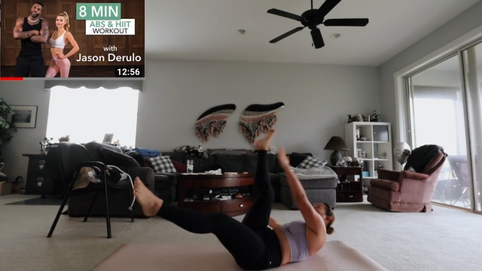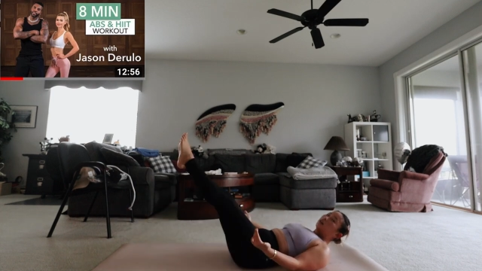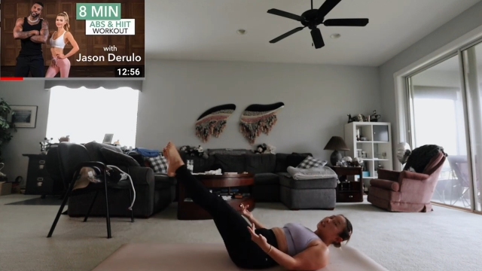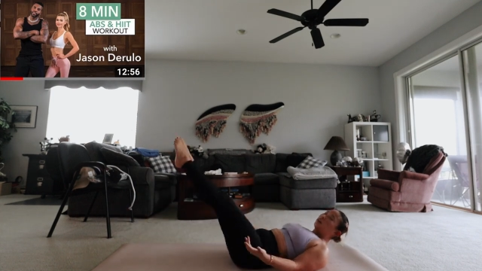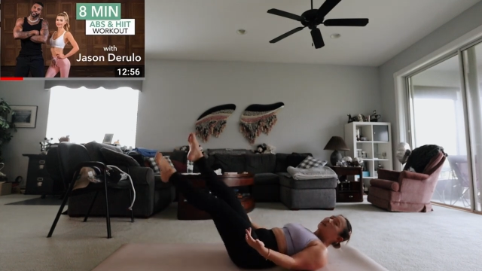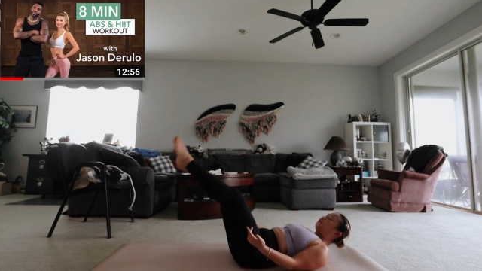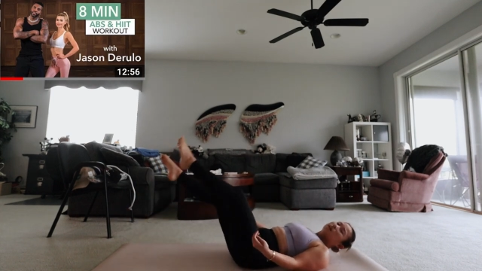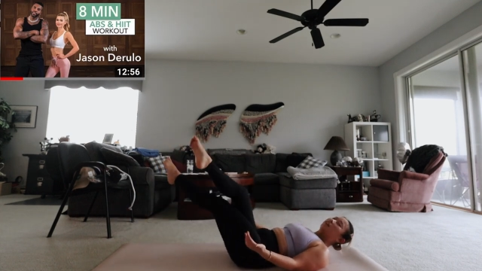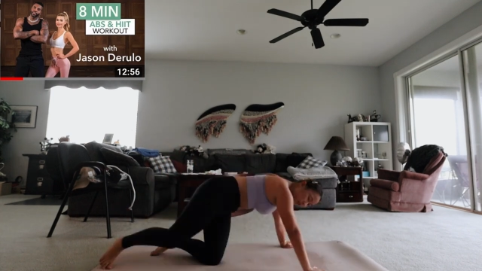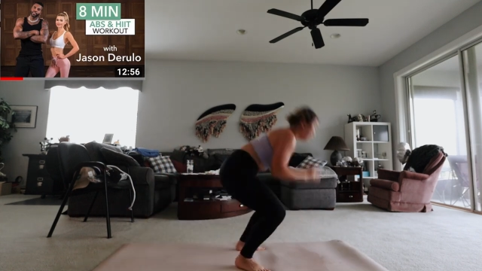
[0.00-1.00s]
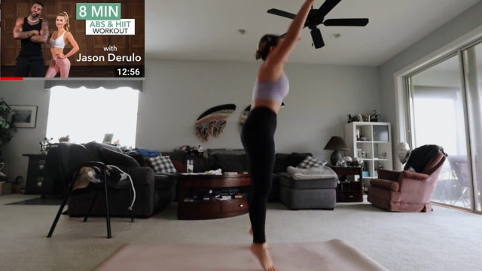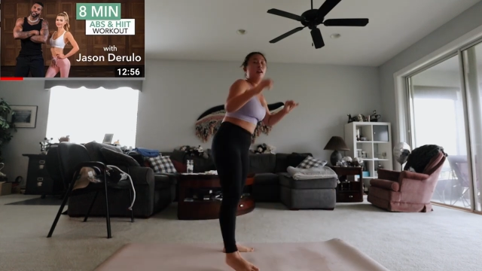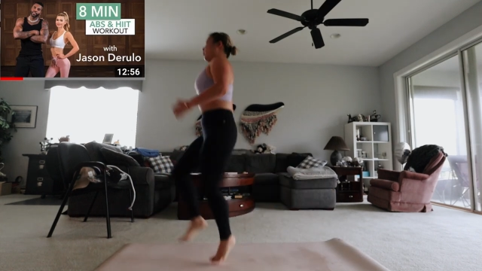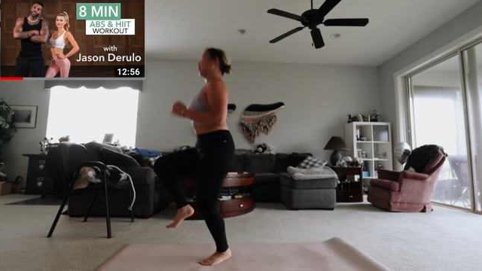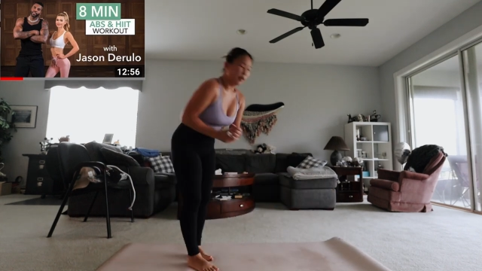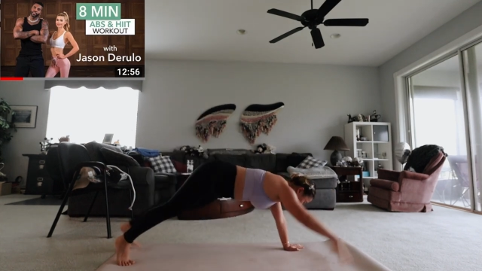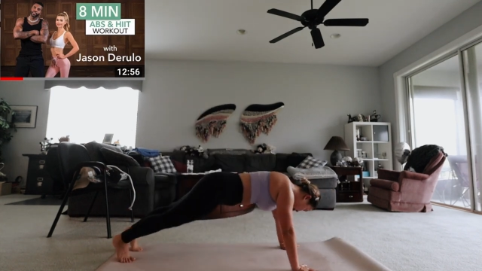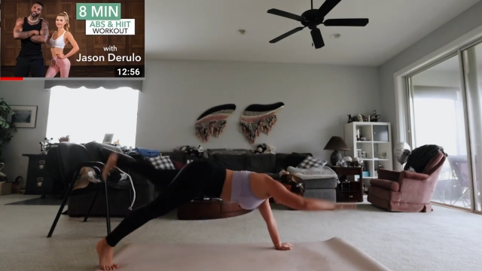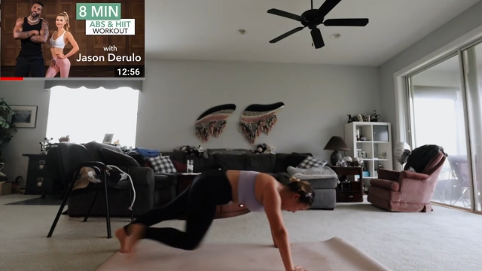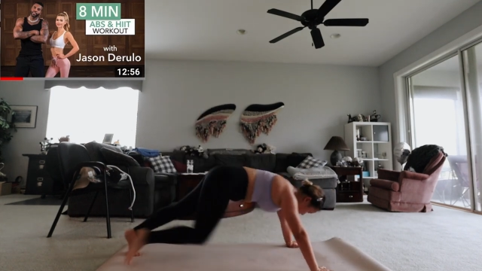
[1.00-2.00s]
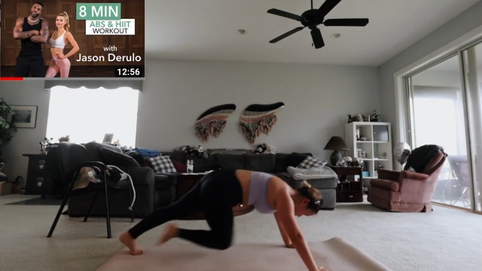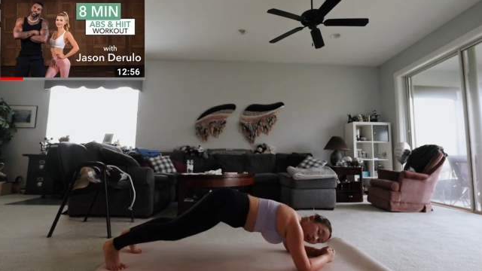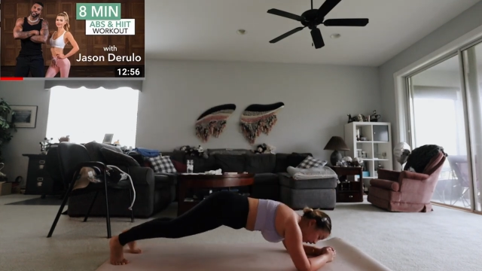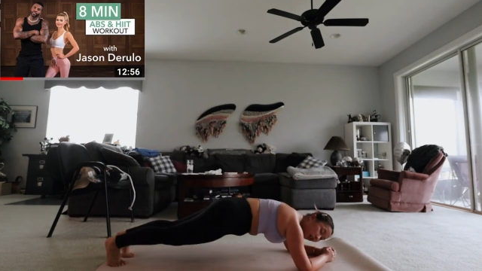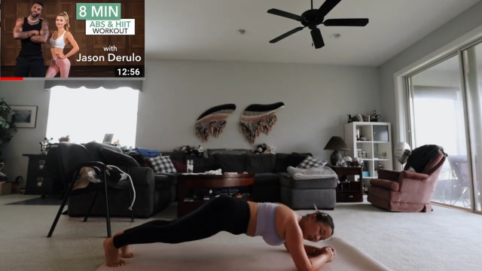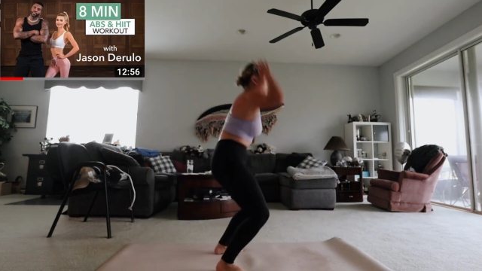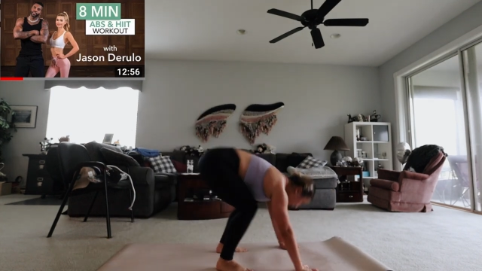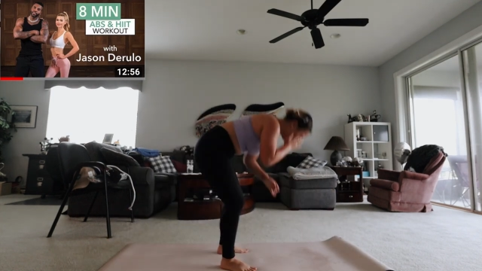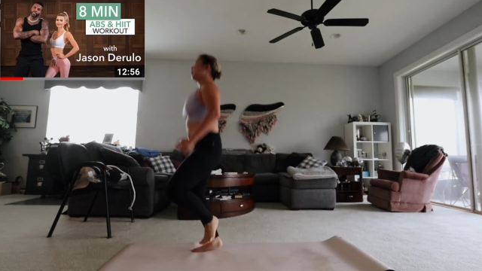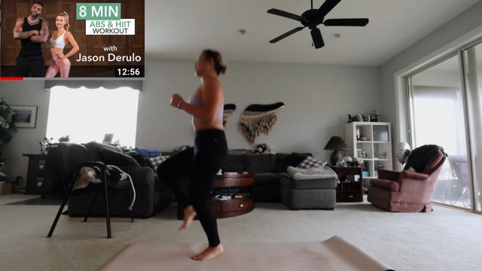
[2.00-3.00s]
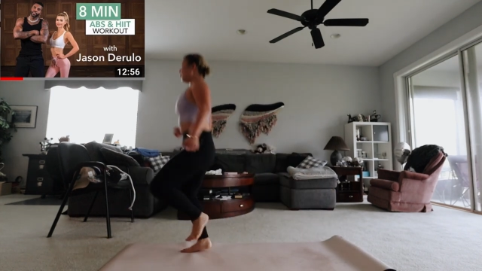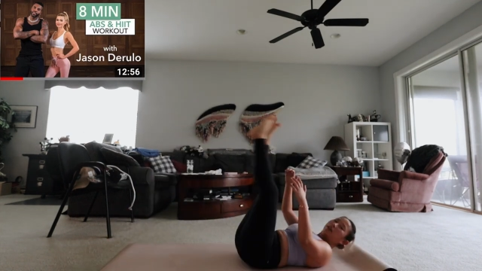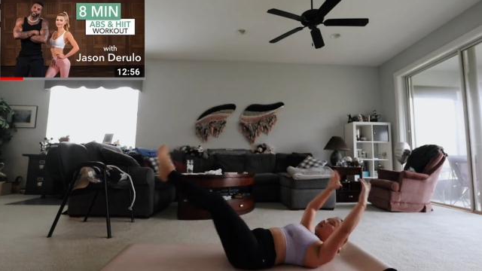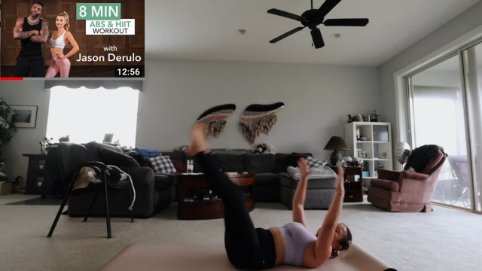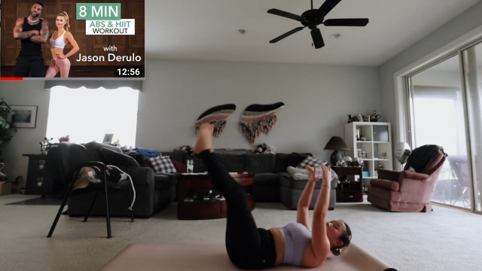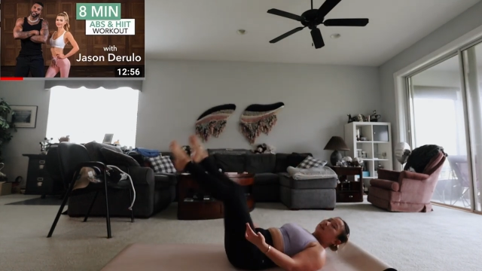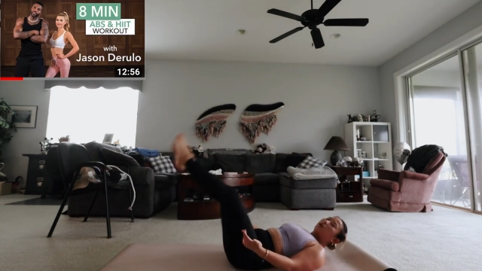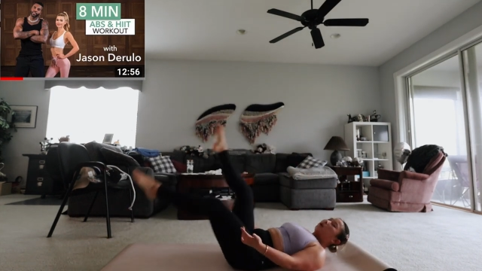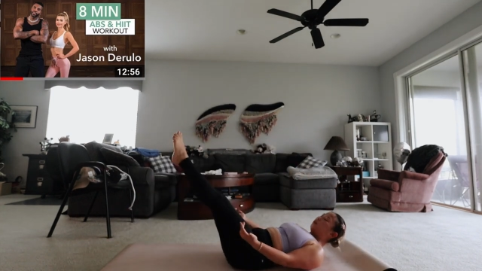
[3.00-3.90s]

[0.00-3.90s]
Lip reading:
Nobody's mouth can be seen.